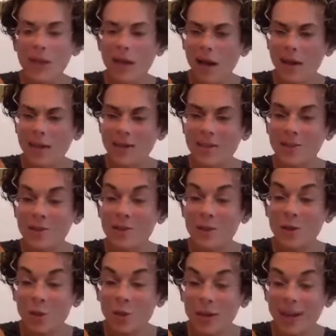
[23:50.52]
my gosh, there's the
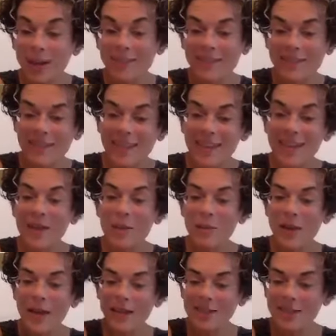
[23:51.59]
three aces.
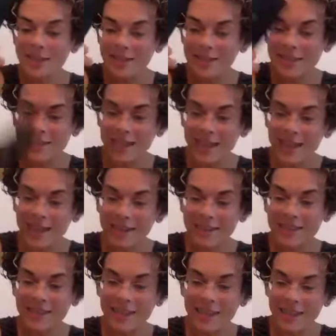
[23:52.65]
Passion's
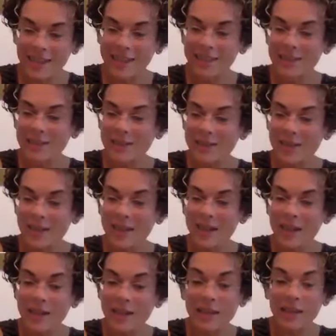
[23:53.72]
next. Eight is
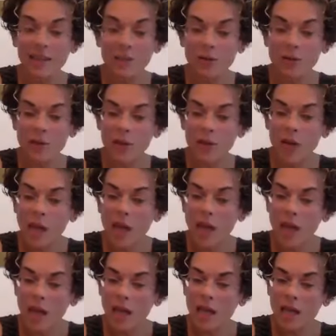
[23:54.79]
like no joke.
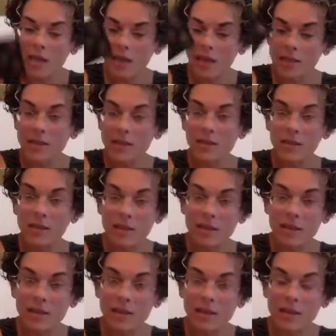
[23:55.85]
Eight, that's
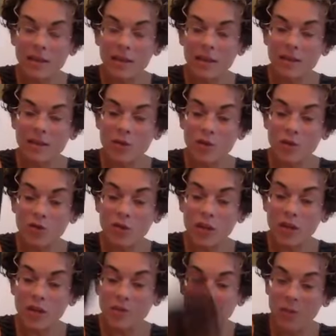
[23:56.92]
your
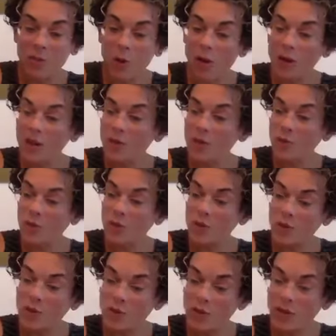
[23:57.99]
dreams. So walking towards
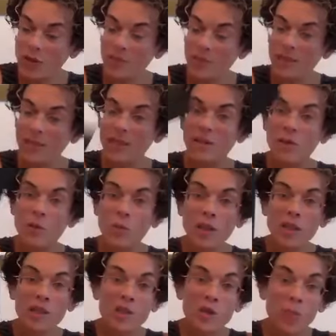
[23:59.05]
your dreams.
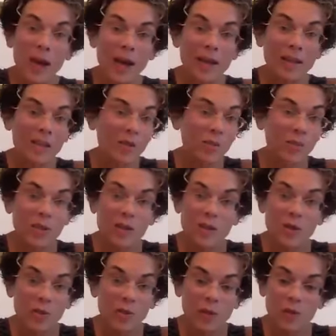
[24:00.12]
What is your passion? What
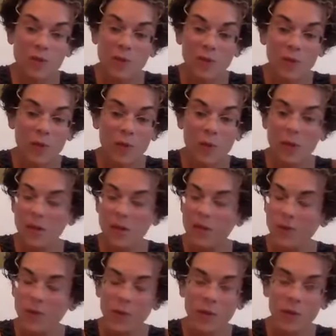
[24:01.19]
is your wish fulfillment?
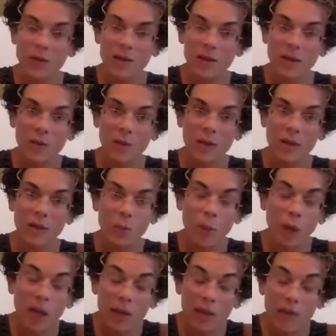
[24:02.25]
If you could like
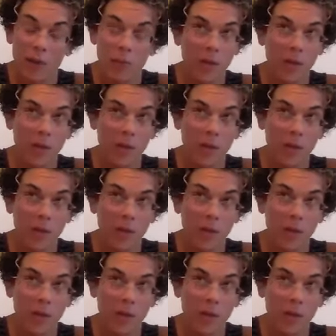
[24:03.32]
wave a